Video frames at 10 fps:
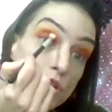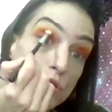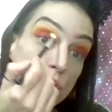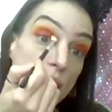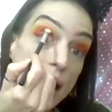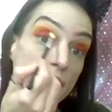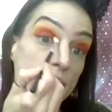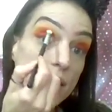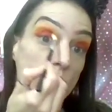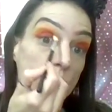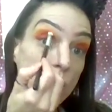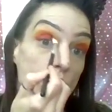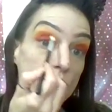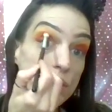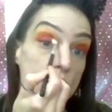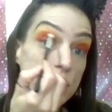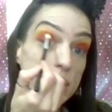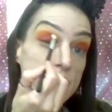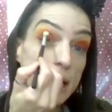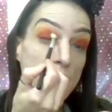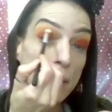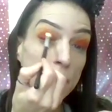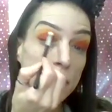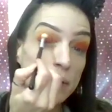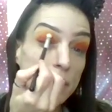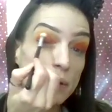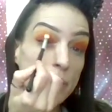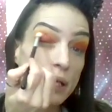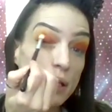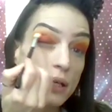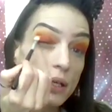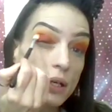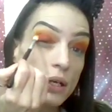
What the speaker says: drag the orange down a little bit